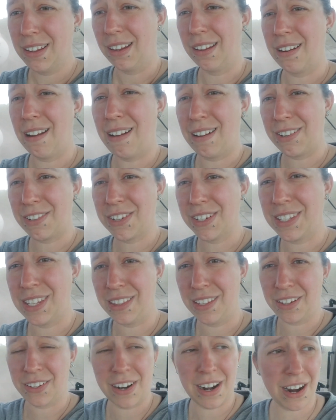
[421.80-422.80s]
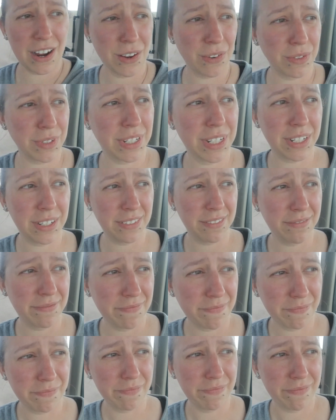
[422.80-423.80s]
hydrus in the ground,
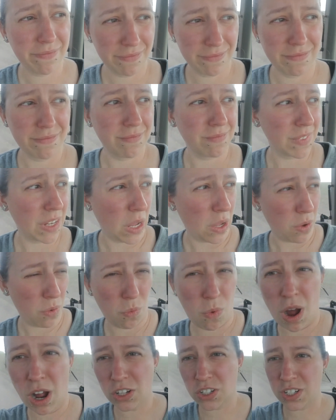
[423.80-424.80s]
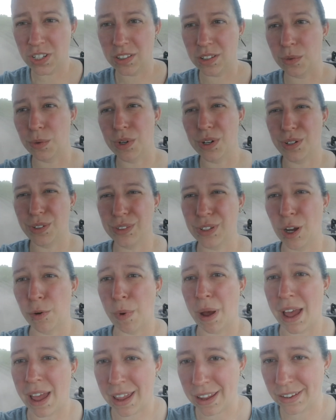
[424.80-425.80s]
watching the world go
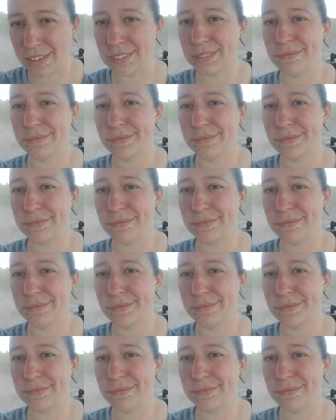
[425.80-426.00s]
by.